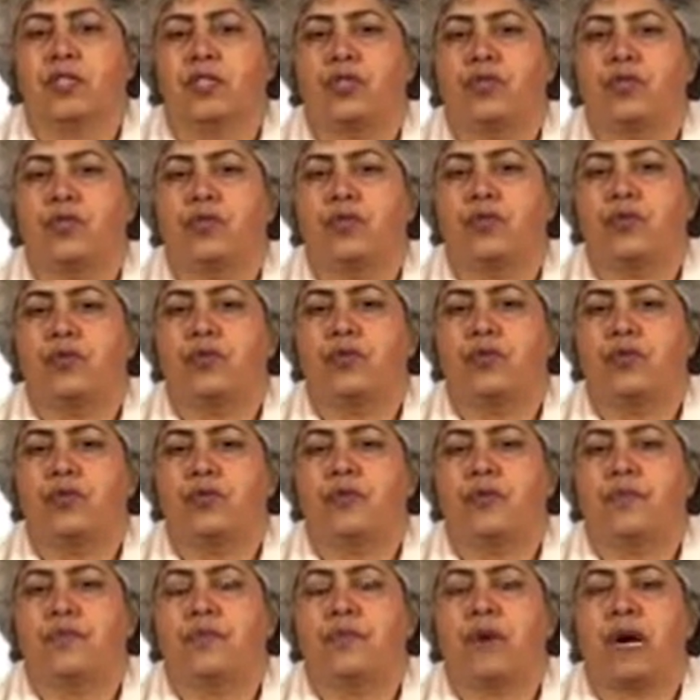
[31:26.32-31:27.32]
to
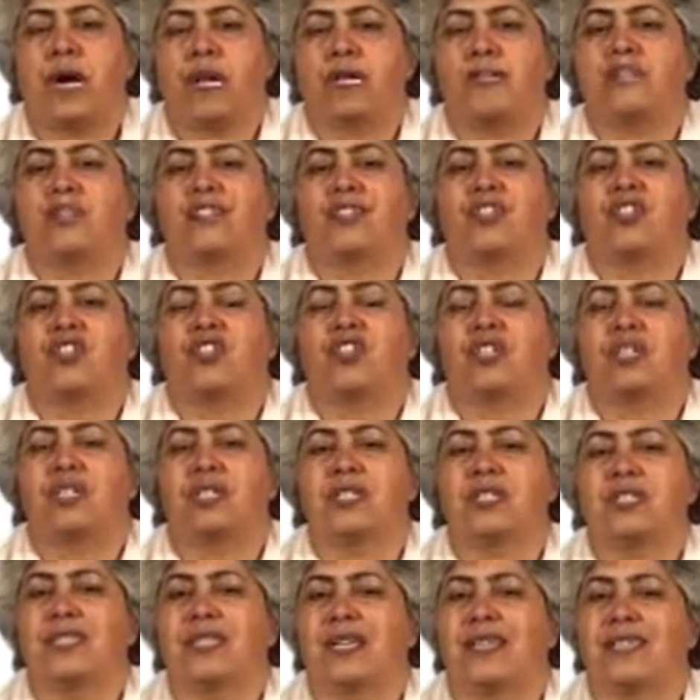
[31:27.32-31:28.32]

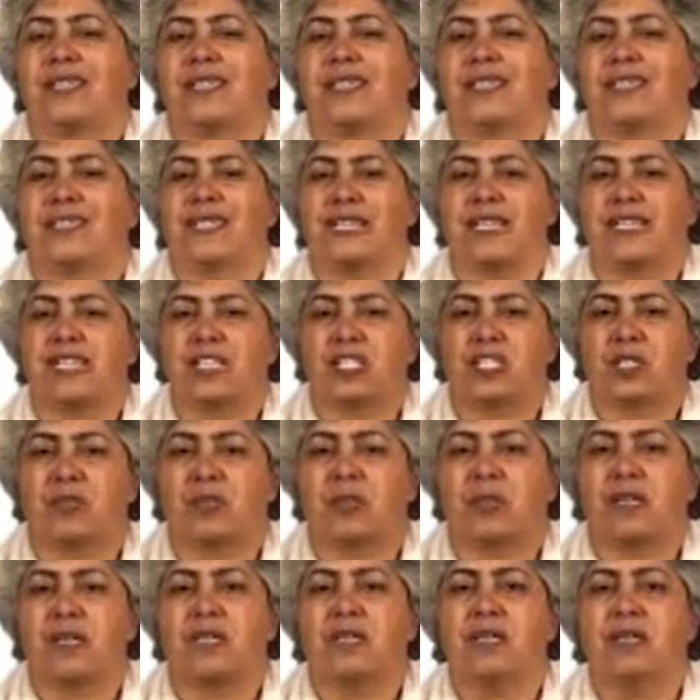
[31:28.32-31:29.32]
politicians and
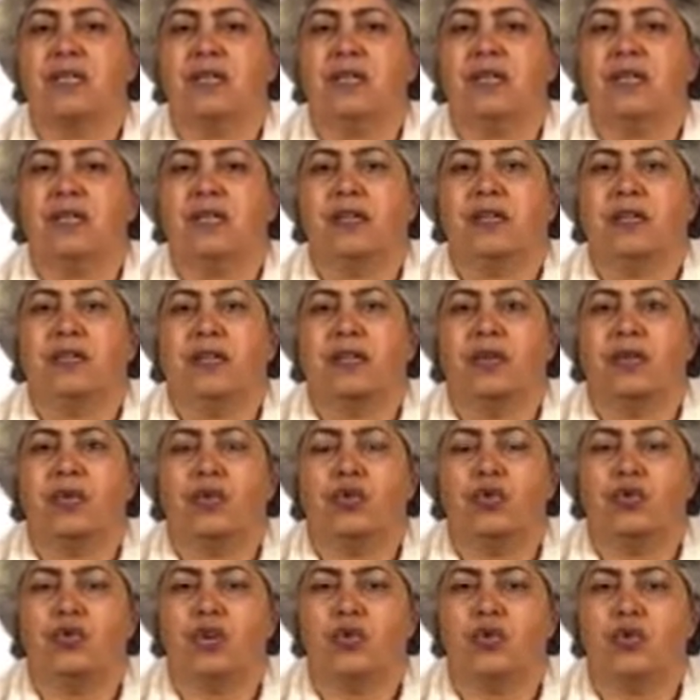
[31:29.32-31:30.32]
statesmen
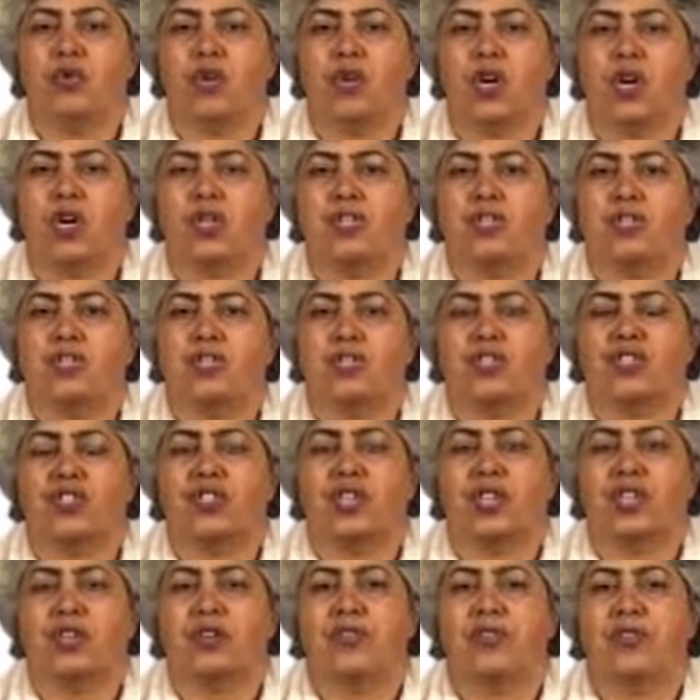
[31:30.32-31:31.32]
who do not
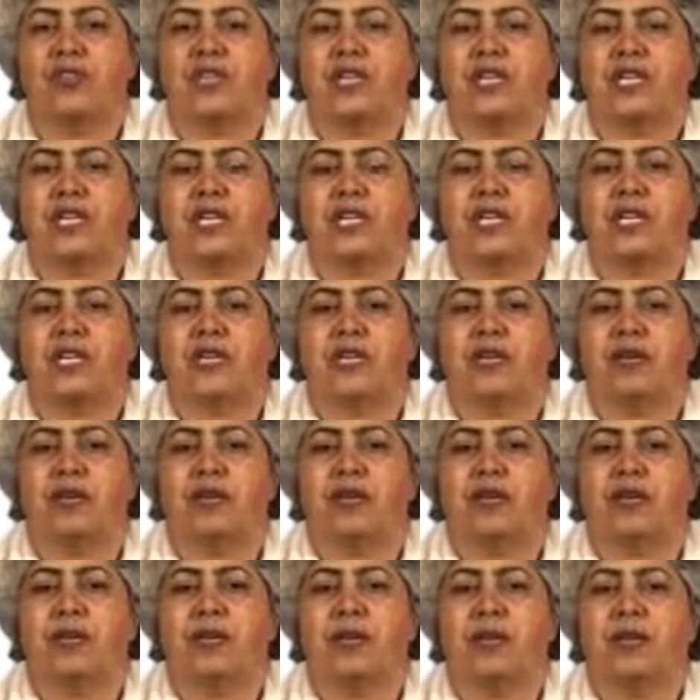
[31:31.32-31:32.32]
generally
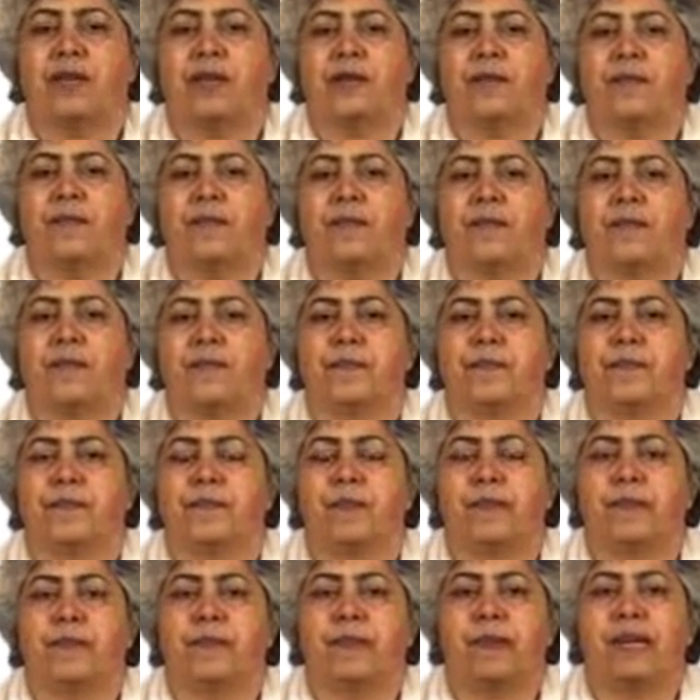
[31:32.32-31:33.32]

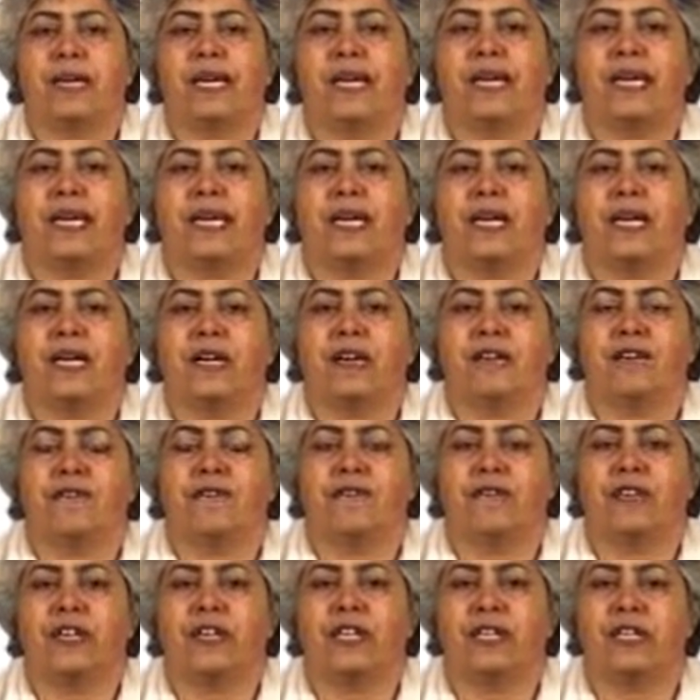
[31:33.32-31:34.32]
play a
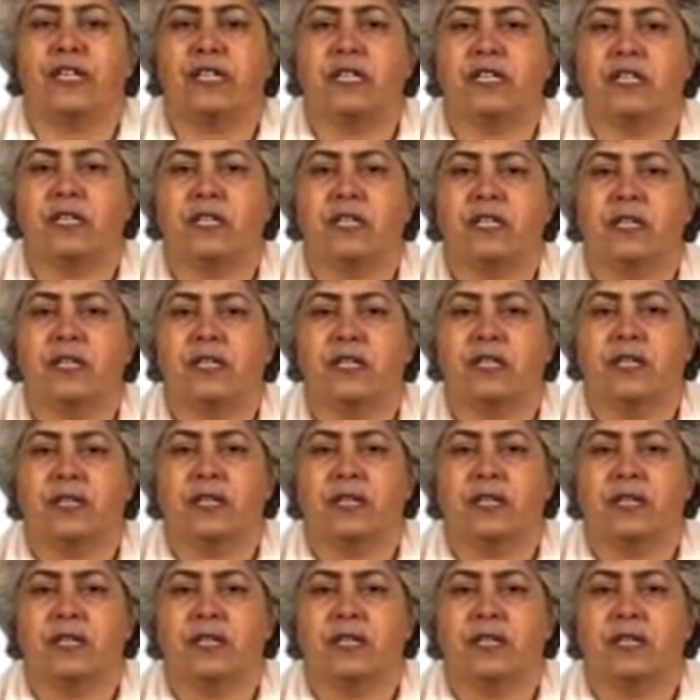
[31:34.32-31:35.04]
very